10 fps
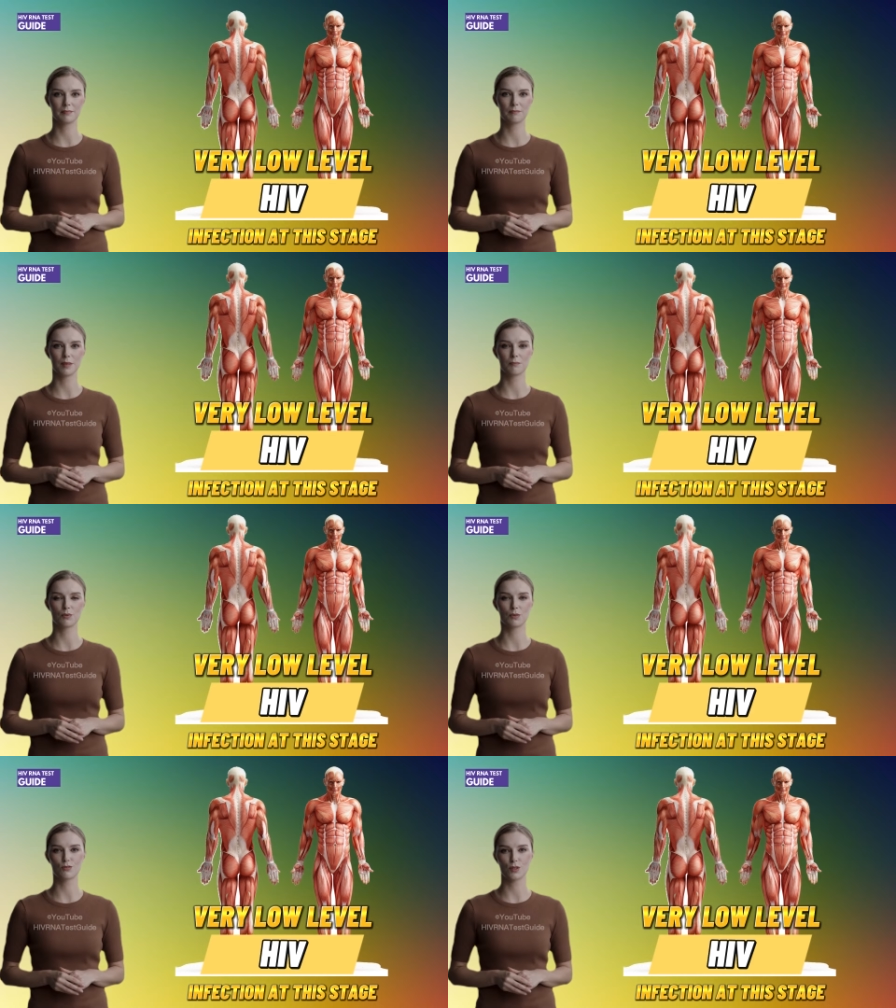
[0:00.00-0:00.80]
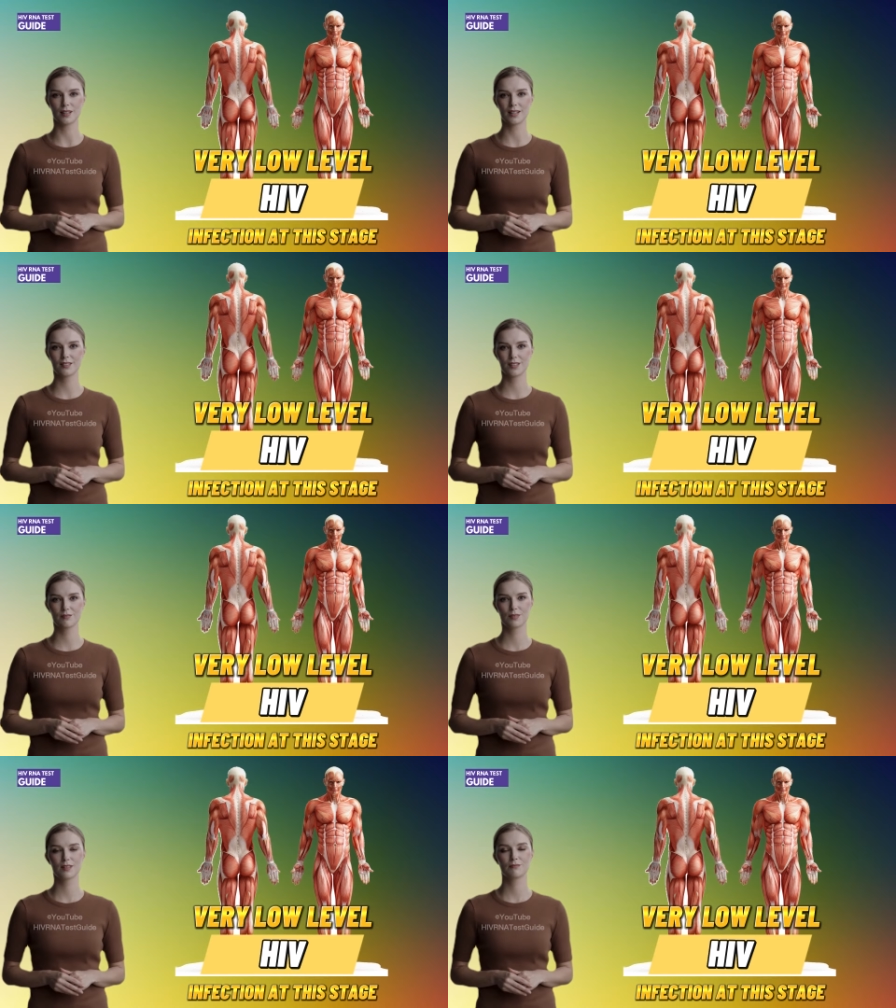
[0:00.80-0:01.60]
People with chronic
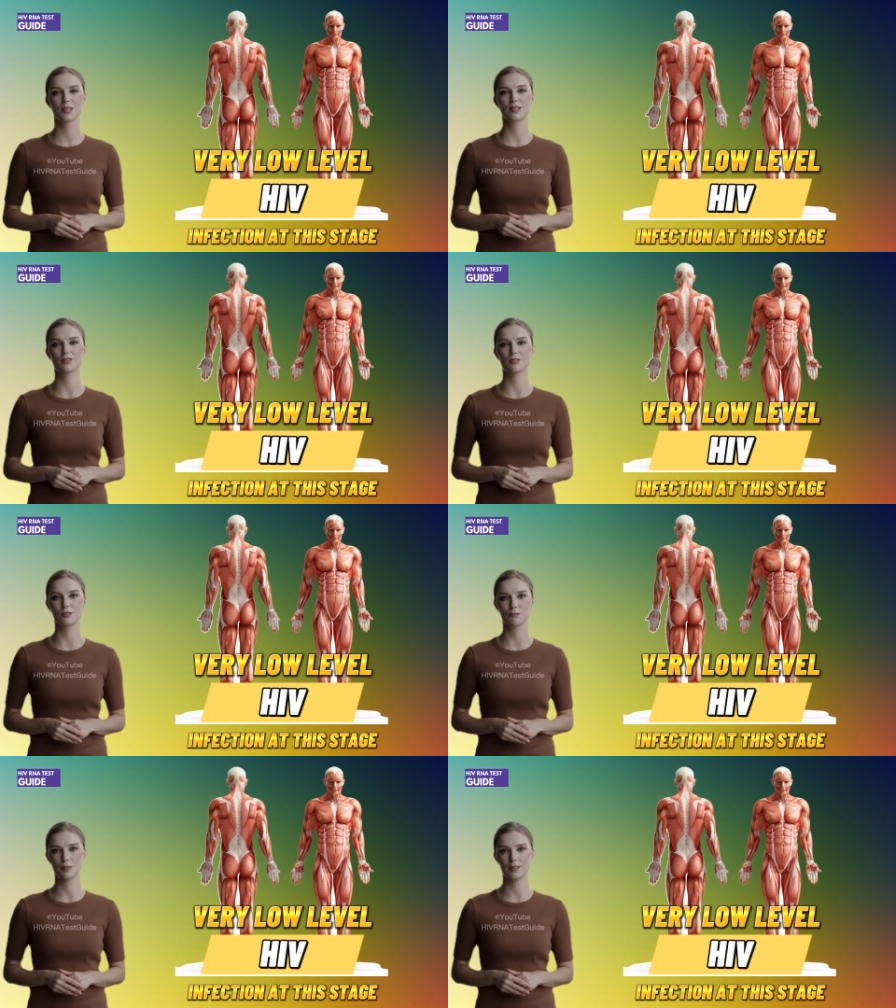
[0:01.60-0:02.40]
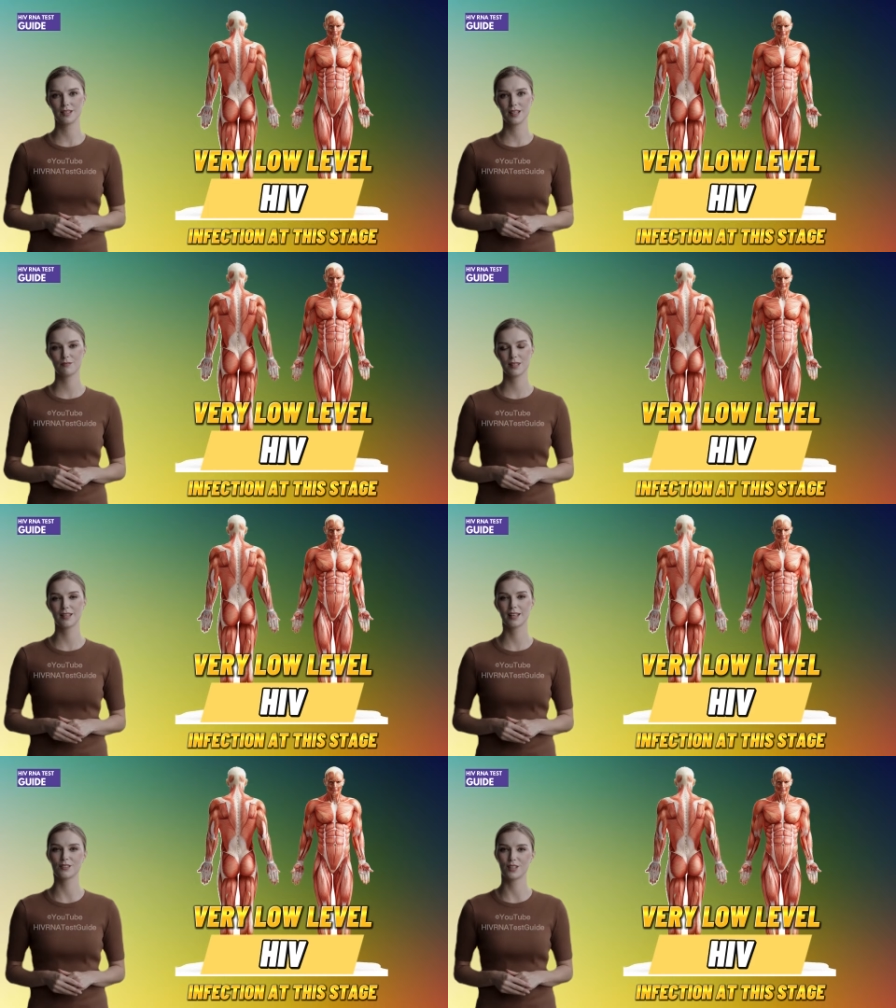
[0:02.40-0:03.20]
HIV infection may not have
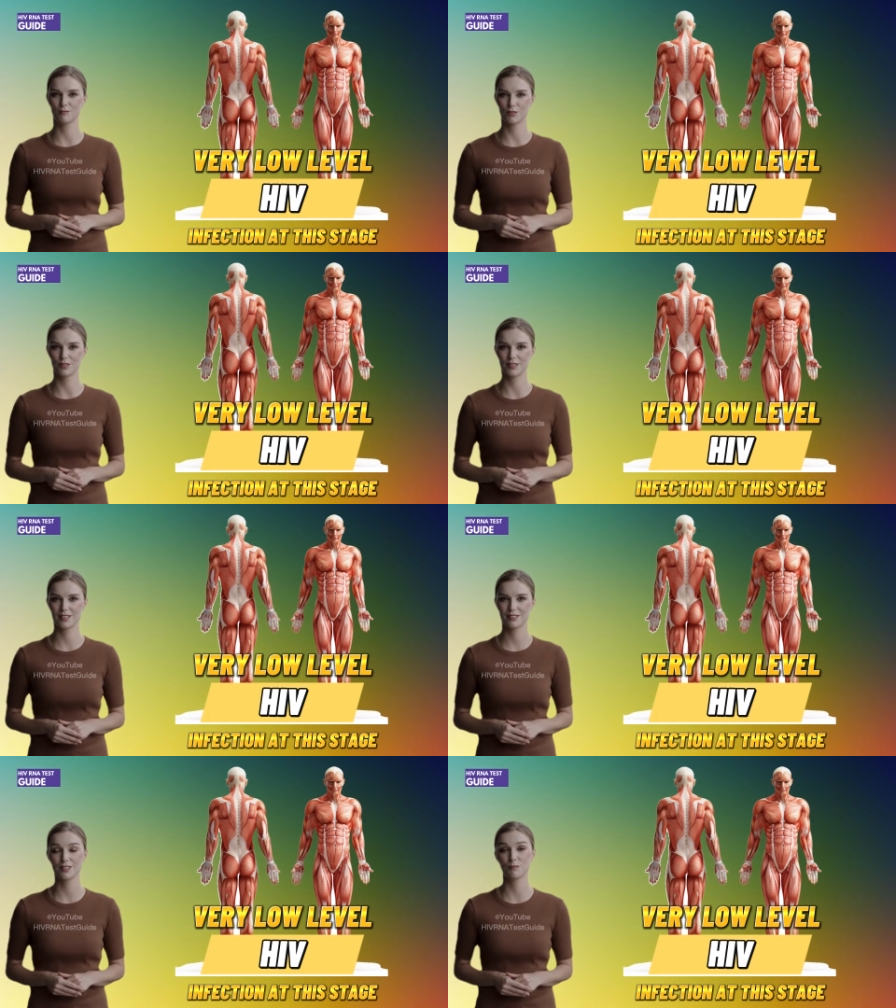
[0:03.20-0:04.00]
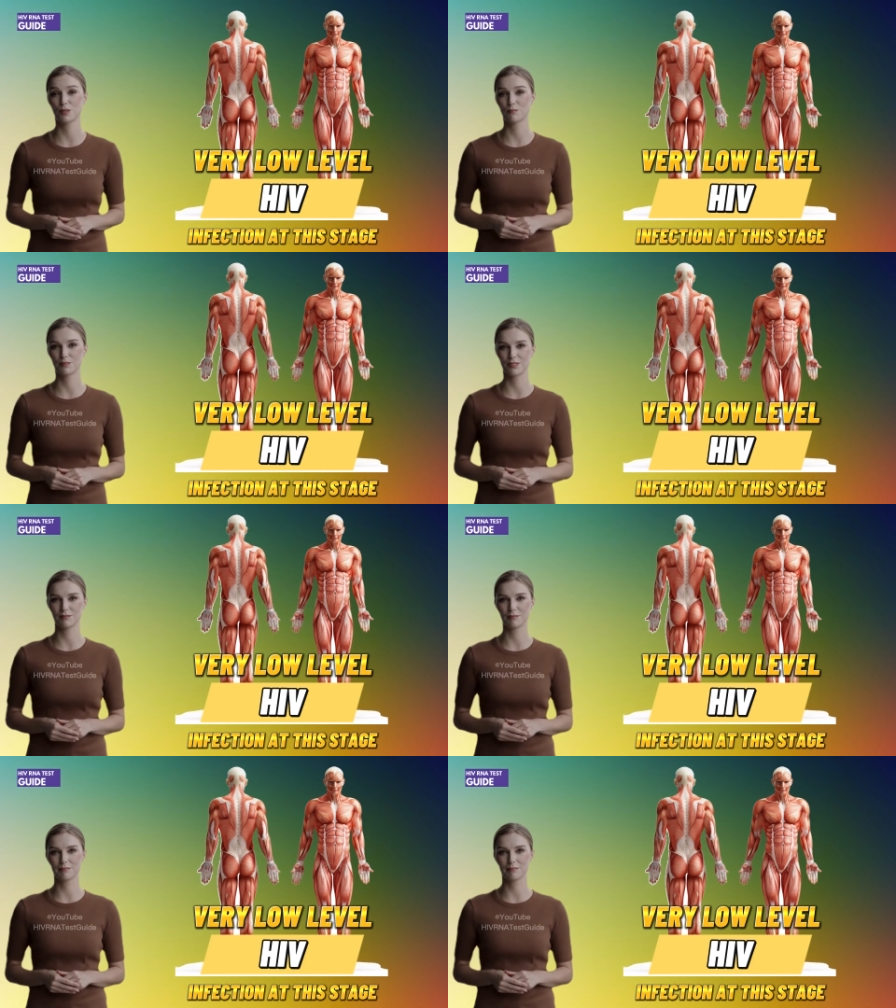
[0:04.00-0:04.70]
any HIV-related symptoms.